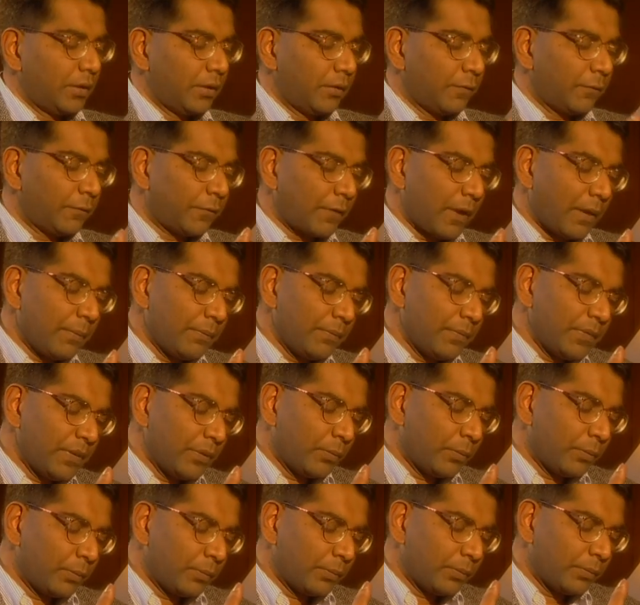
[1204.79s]
From
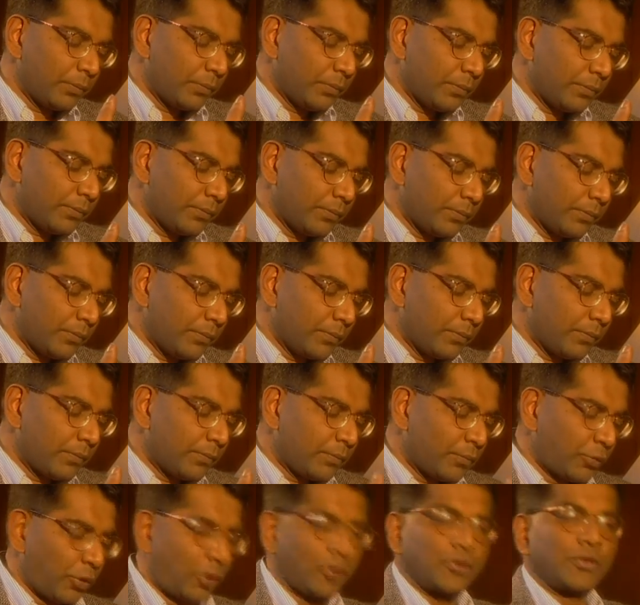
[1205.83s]
the
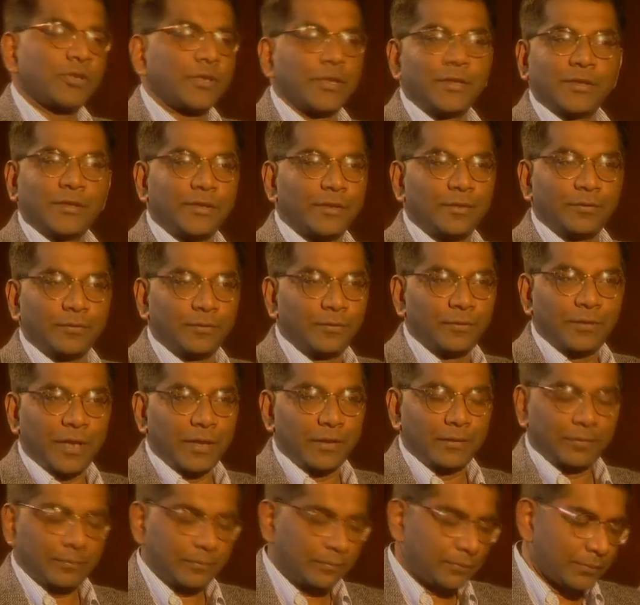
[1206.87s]
progenitor, if you like,
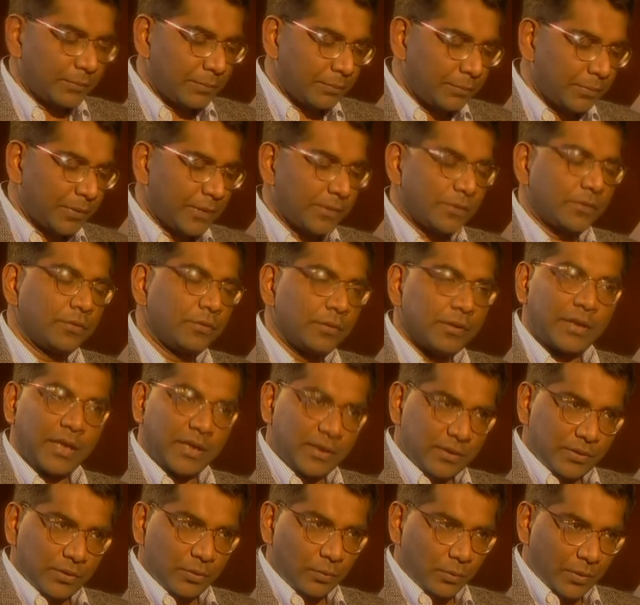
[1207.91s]
the person who
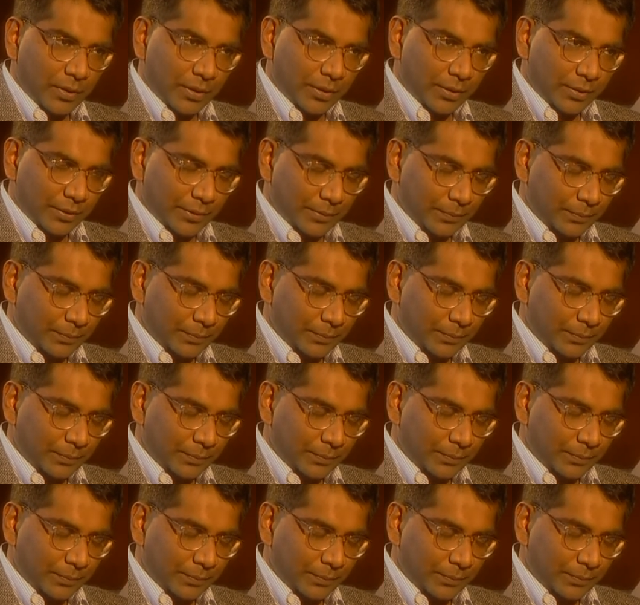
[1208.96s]
does the work,